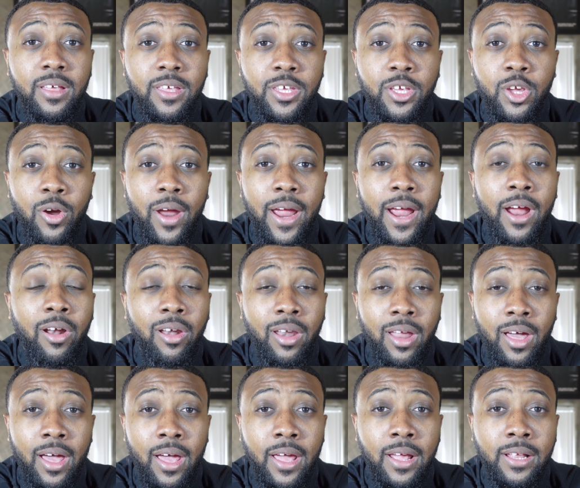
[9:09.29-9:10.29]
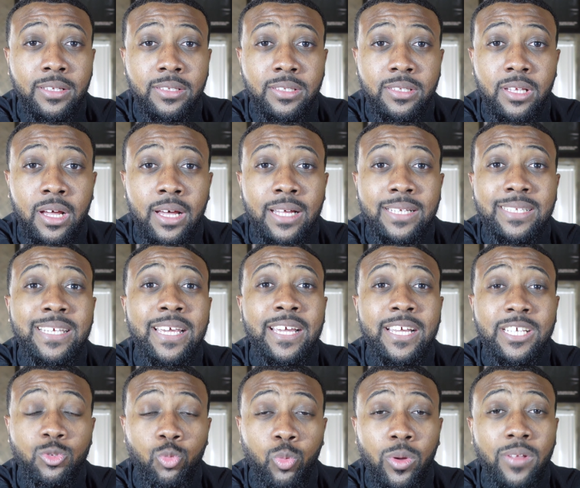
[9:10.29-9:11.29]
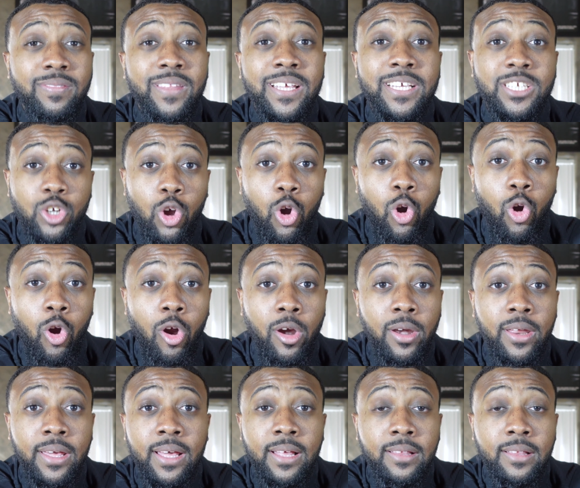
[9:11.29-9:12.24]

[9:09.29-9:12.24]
your airline tickets with this card.